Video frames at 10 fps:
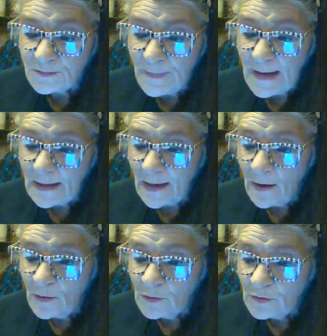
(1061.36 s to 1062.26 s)

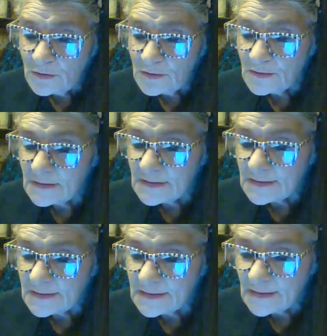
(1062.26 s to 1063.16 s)
Meadows?
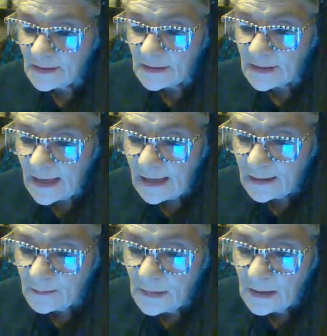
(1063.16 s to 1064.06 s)
It's a silly
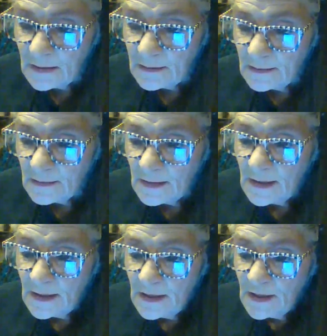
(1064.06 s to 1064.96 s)
name.
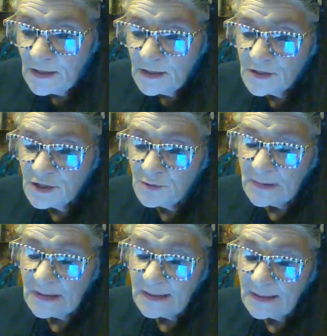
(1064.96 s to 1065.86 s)
To
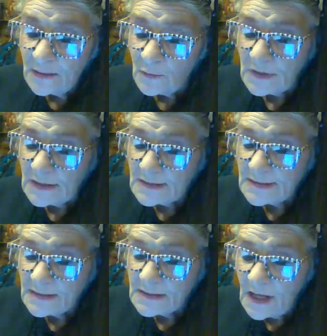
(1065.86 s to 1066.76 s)
begin with,
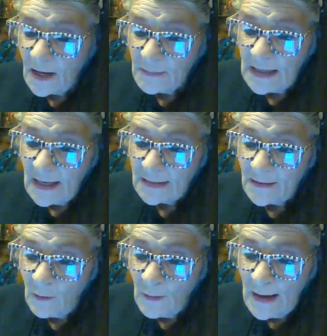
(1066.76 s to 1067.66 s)
said Tommy, I
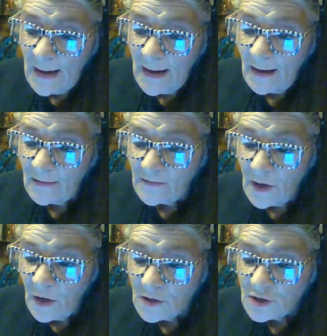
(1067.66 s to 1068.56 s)
don't have
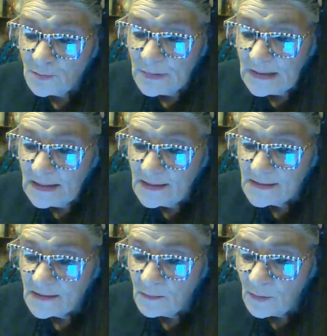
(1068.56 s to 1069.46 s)
large
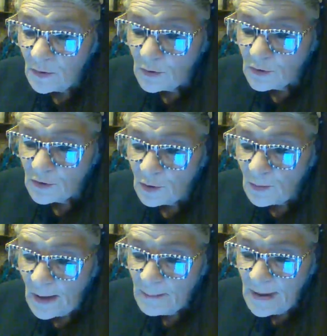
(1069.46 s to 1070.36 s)
bees embroidered
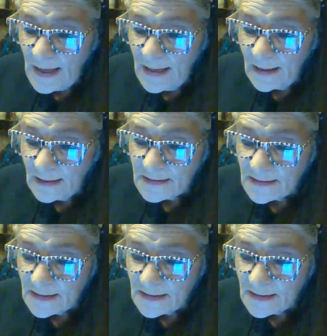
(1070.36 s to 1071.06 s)
on my pants,